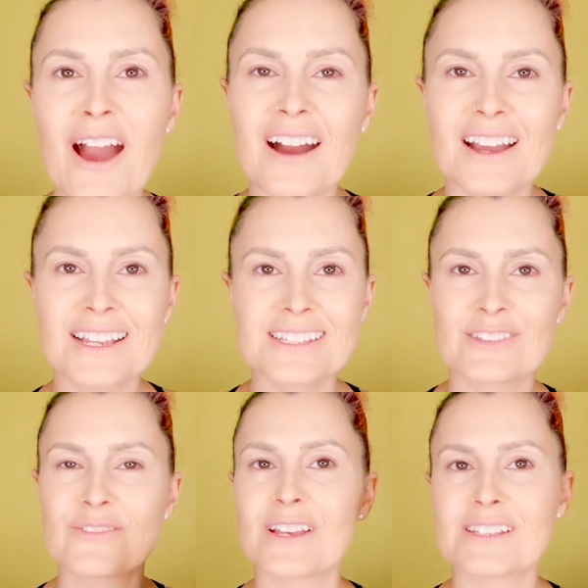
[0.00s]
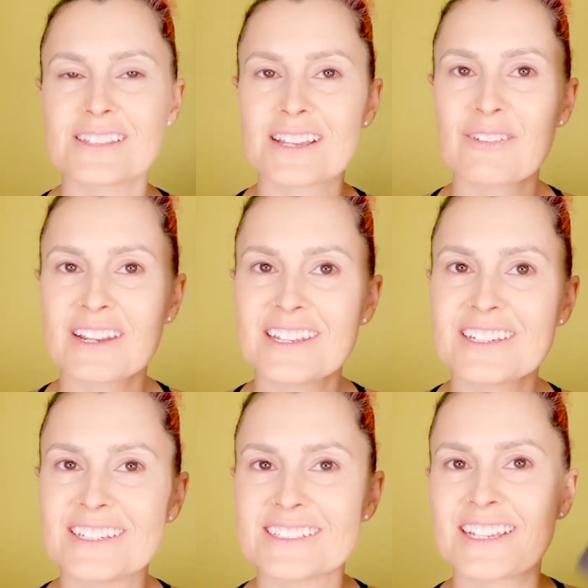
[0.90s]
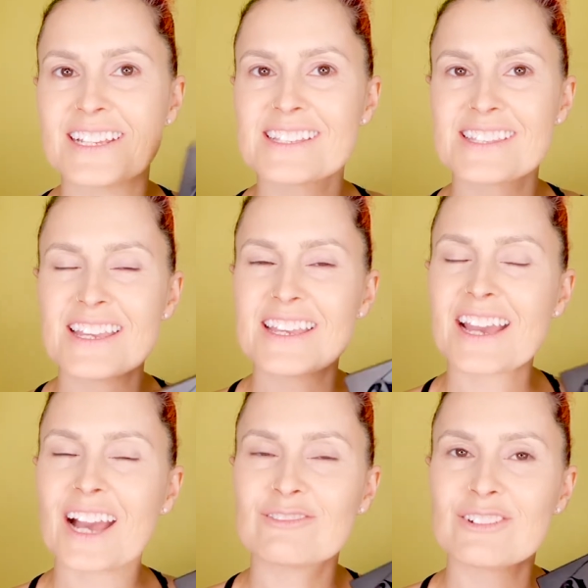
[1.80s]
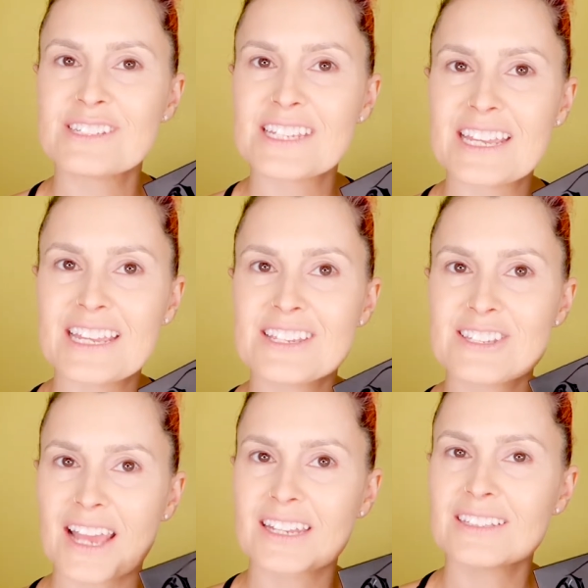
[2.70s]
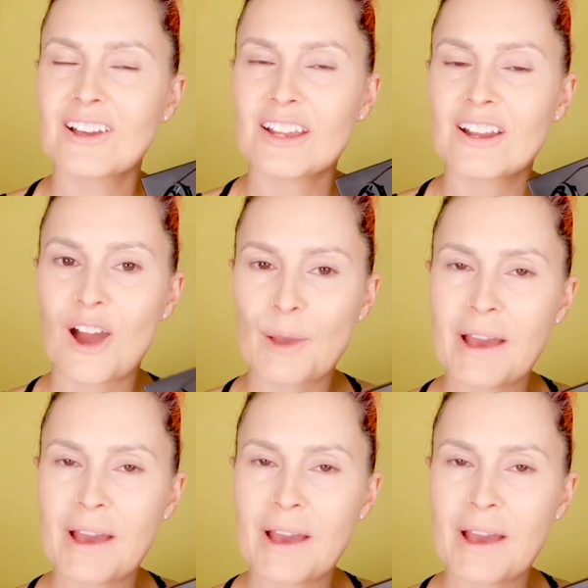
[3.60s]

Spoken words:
eyes, the first thing I'm going to use is the Kat Von D Shade and Light eye